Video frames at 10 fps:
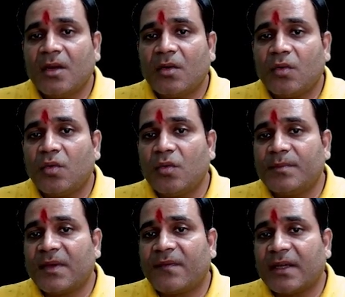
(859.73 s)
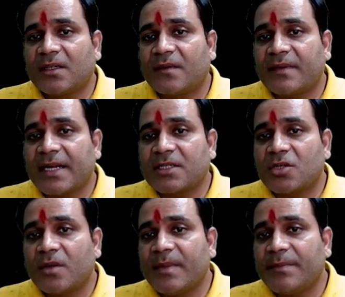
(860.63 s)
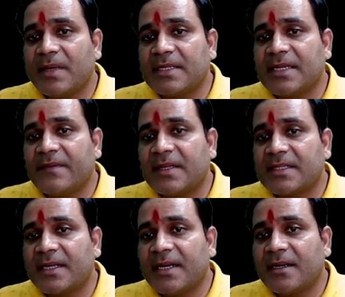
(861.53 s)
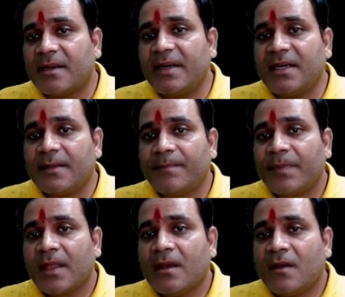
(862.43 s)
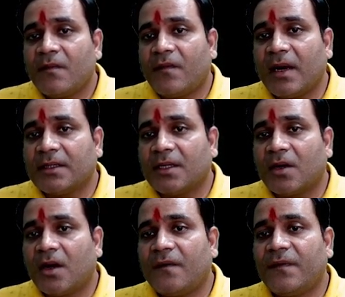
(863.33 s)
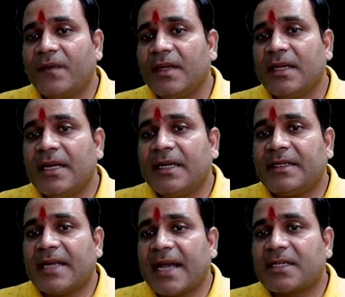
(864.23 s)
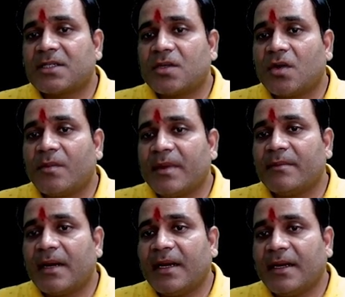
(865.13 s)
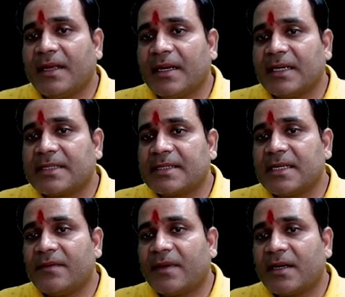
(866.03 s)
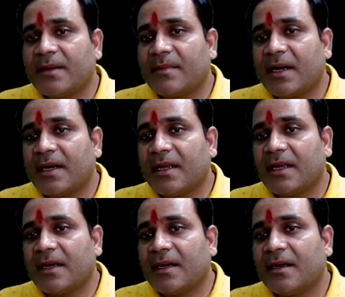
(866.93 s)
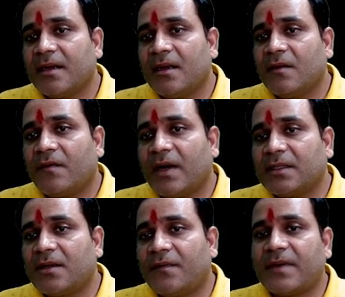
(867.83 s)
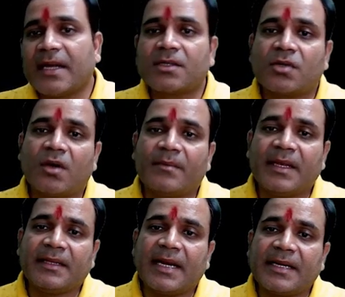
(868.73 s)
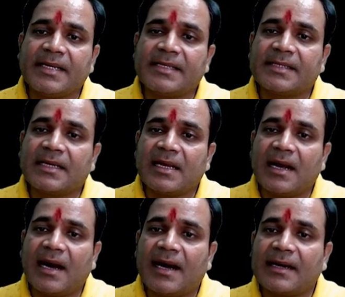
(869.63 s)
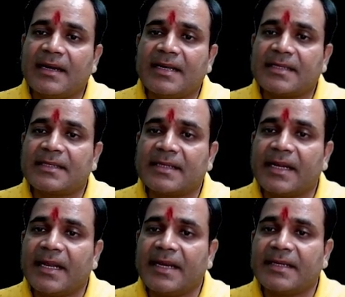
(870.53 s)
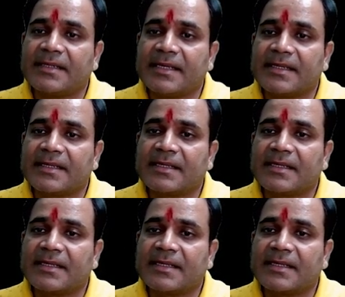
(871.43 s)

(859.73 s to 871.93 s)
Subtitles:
Whom? The father of taxonomy? Please give answer in comment. Father of taxonomy, my dear. See what I'm writing here. Father of taxonomy, that is Carlos Linnaeus.